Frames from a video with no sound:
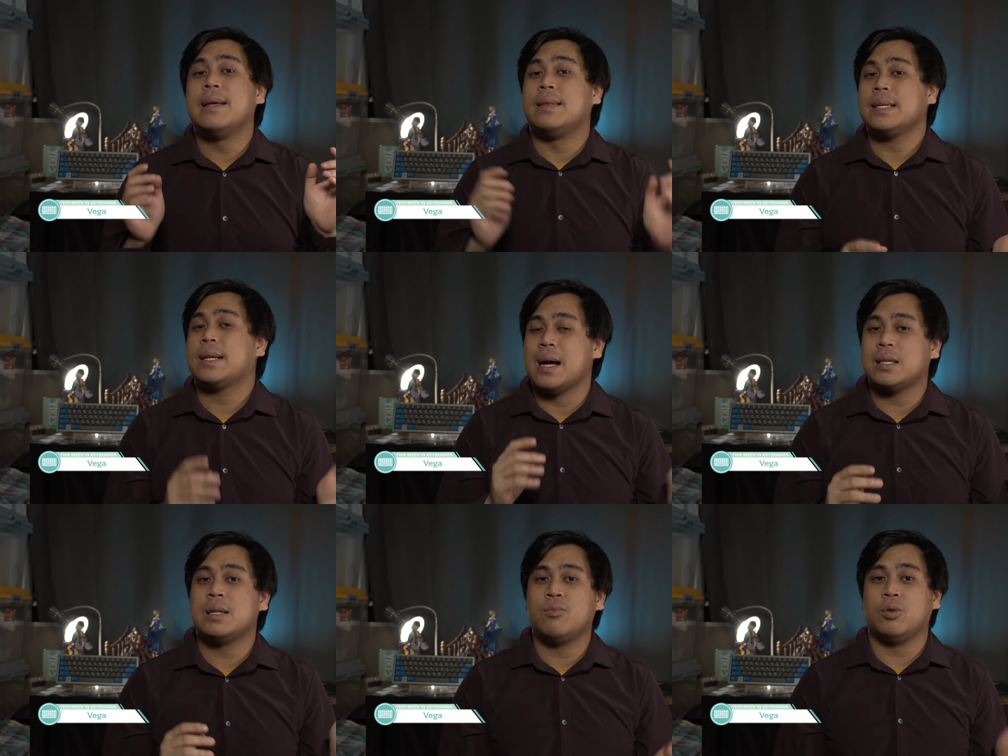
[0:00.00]
this
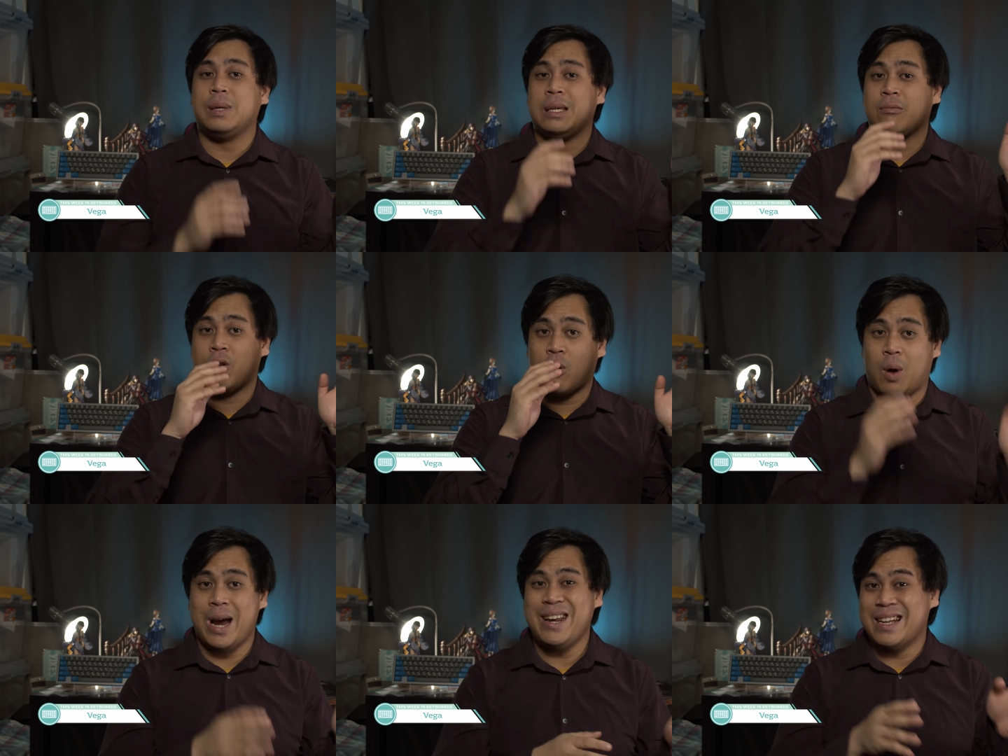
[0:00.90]
custom will be
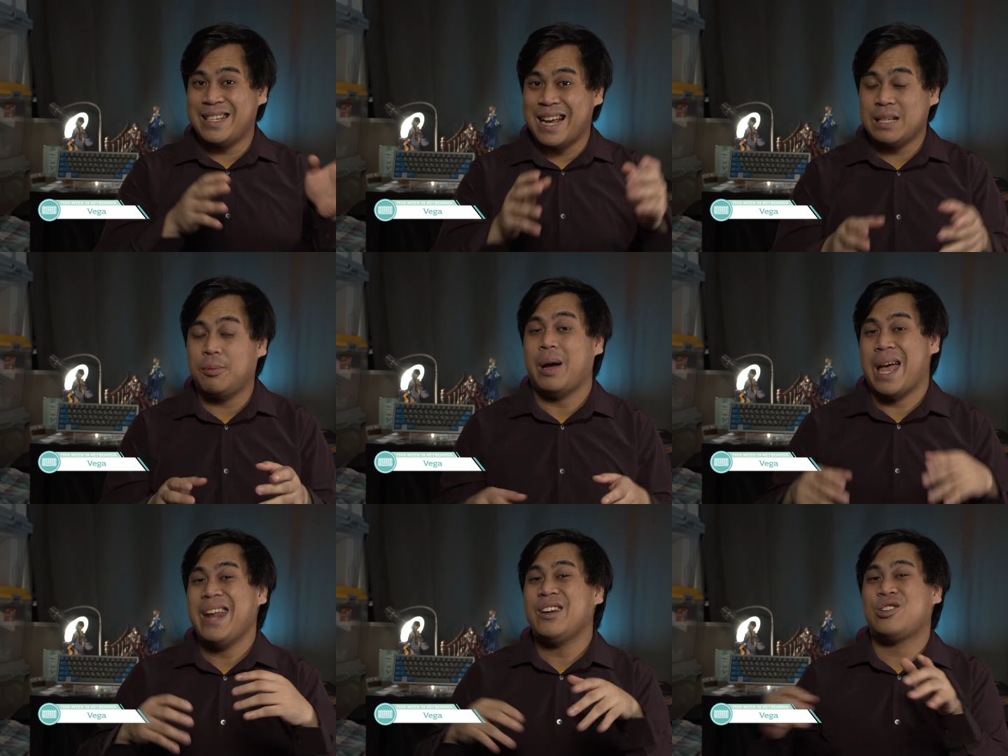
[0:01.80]
quite accessible
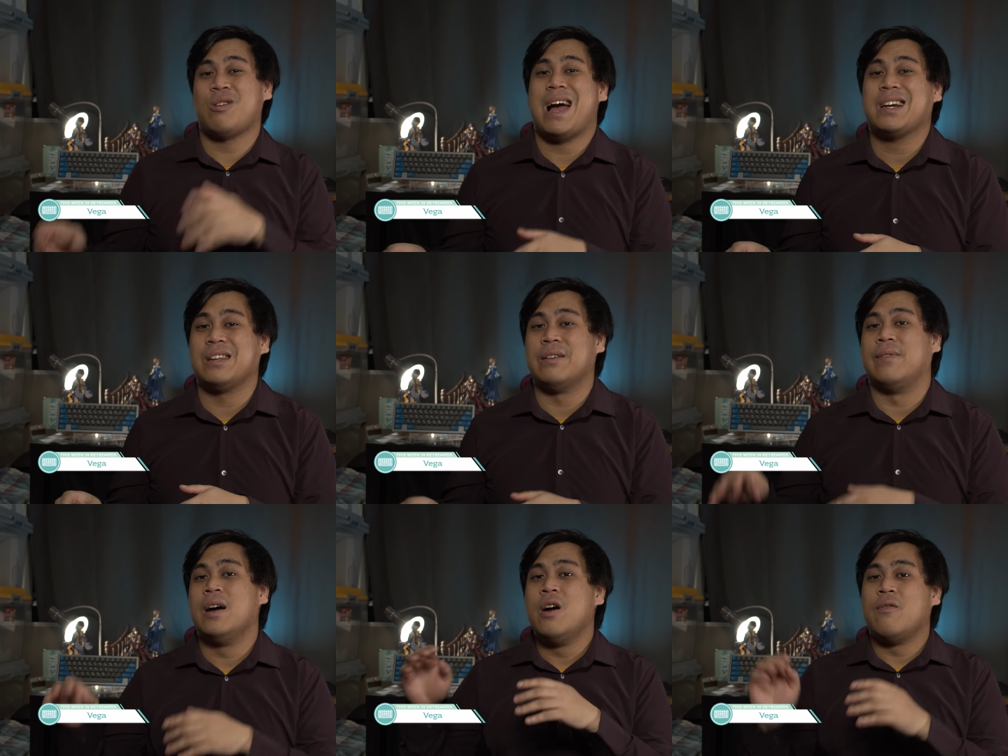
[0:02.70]
and attractive
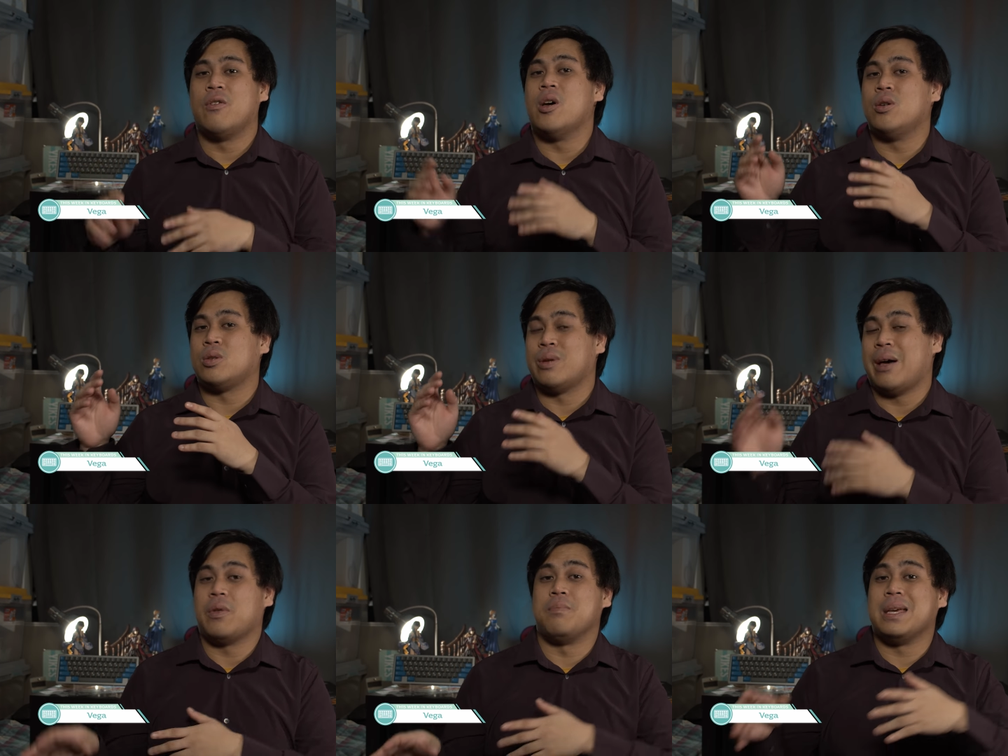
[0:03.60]
for those
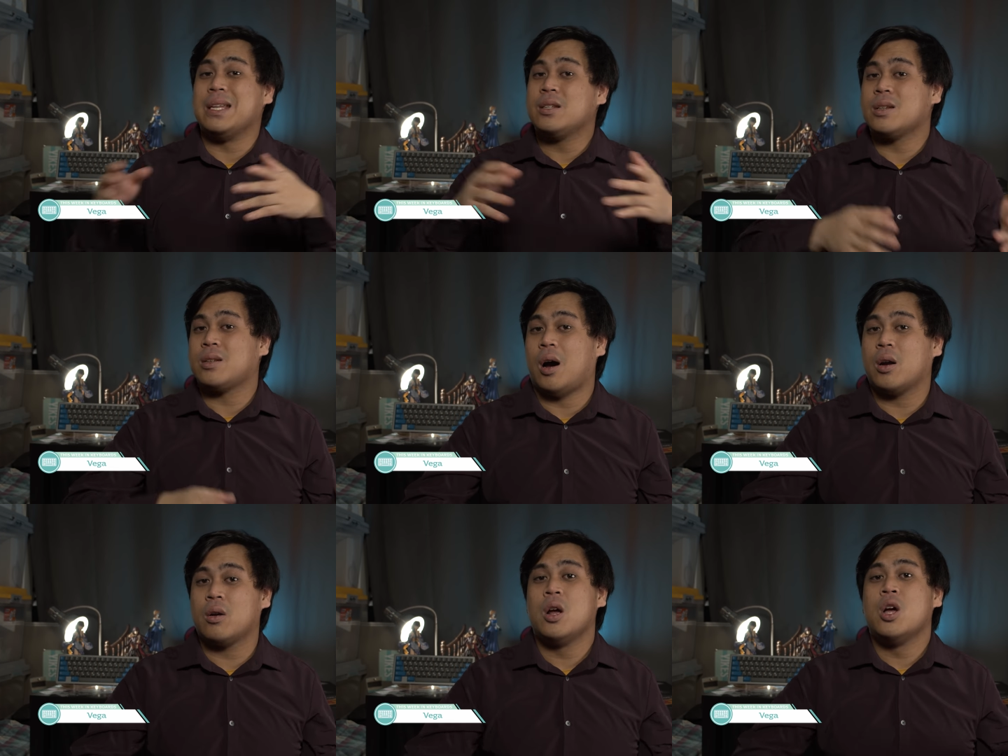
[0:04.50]
without the means to
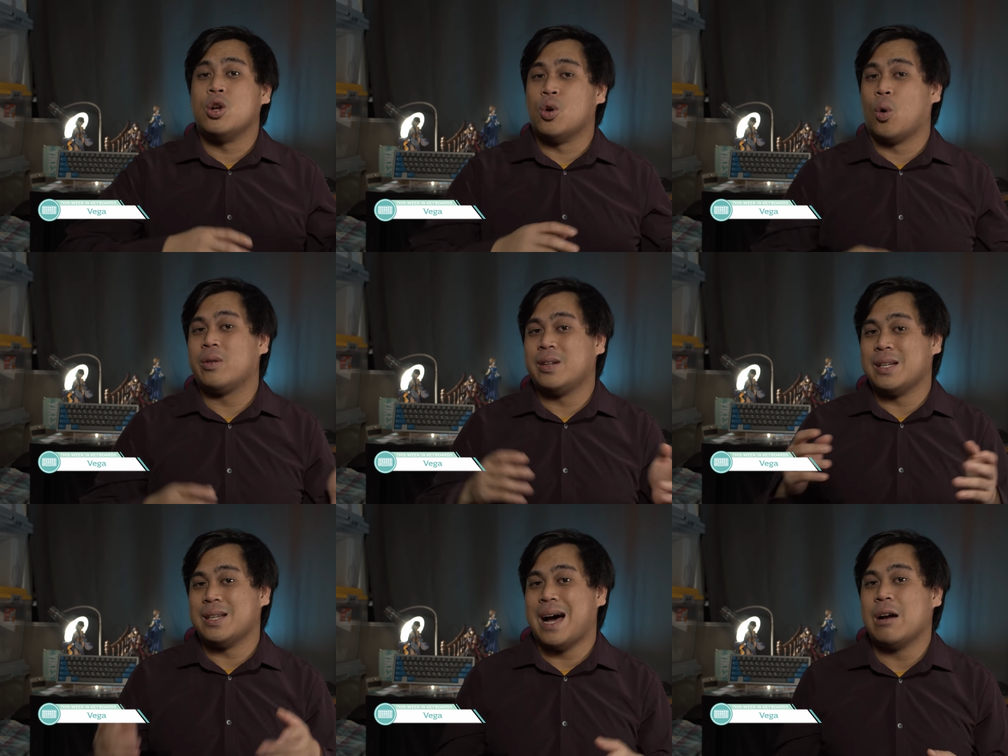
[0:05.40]
solder nor the
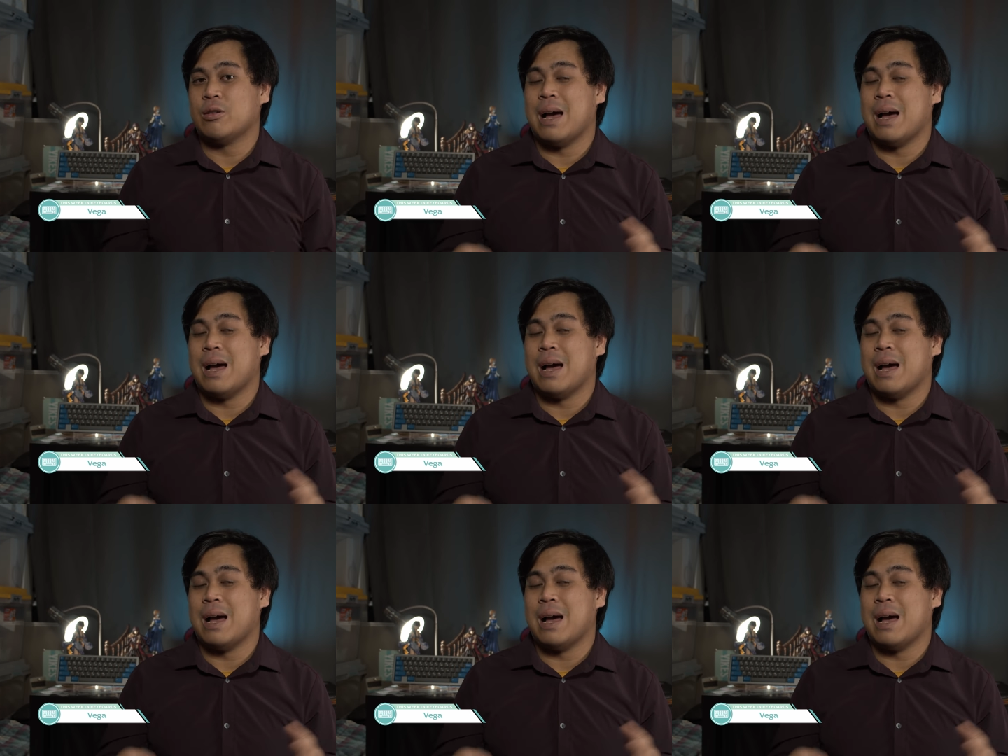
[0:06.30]
desire to